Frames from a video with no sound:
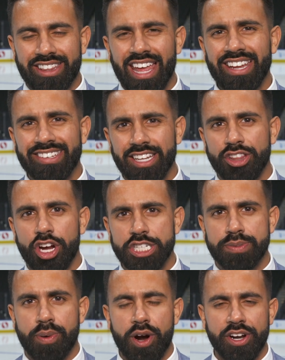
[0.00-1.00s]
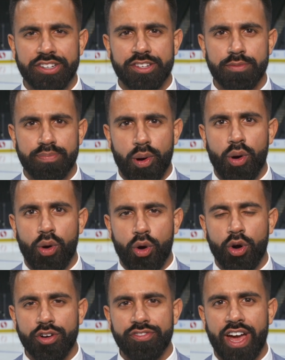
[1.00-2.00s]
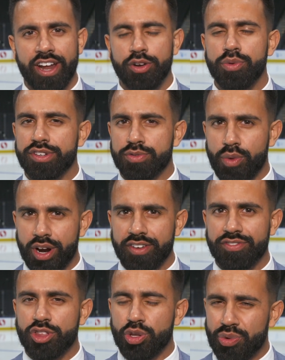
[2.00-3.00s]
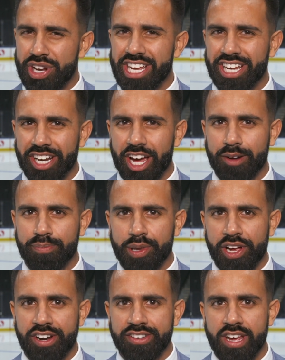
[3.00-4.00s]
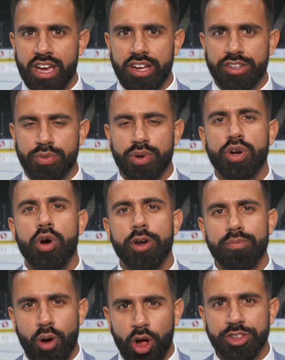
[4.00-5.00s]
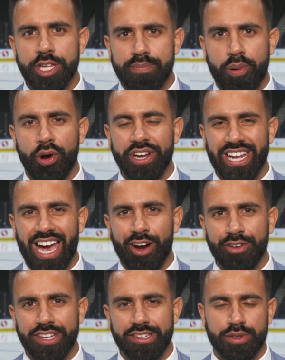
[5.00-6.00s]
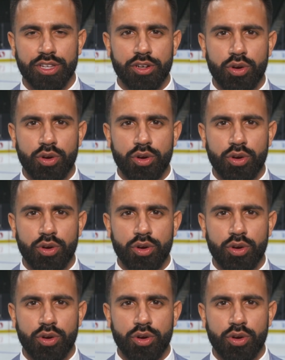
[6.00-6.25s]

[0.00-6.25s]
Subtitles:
thanks in large part to Bo Horvat, who was one of three Canuck players to record multi-point outings with a